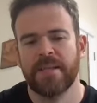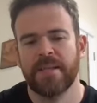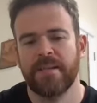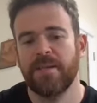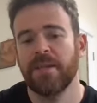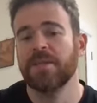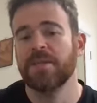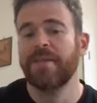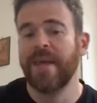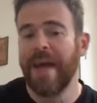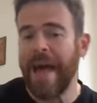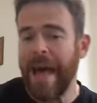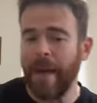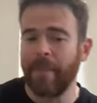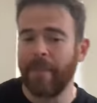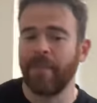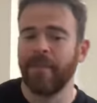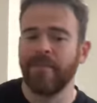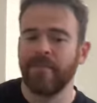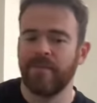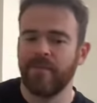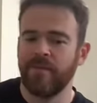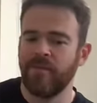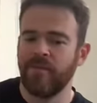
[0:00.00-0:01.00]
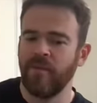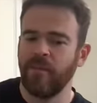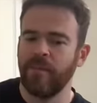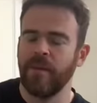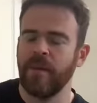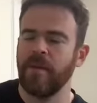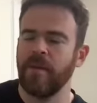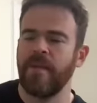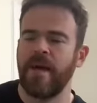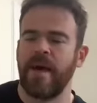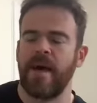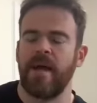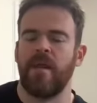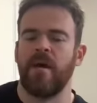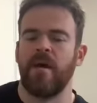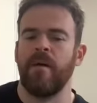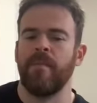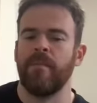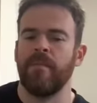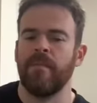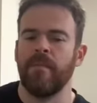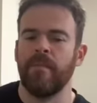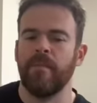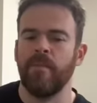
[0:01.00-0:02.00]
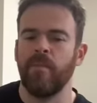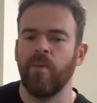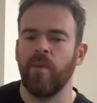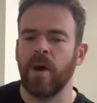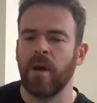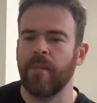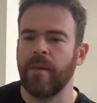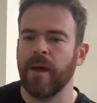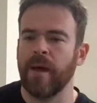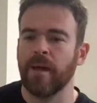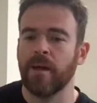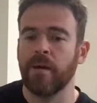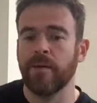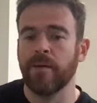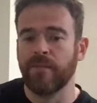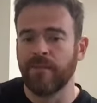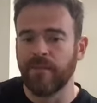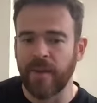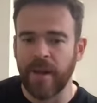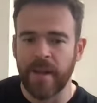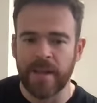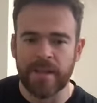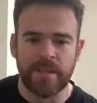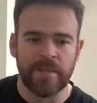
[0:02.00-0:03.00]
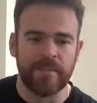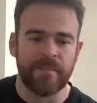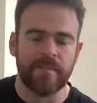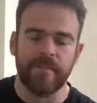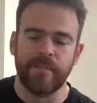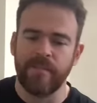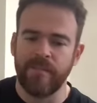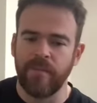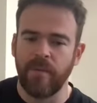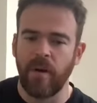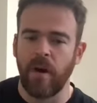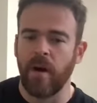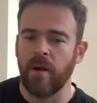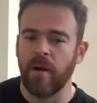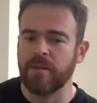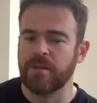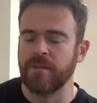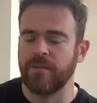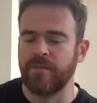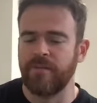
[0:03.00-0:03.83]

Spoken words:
It just happened to be that one of my good friends and also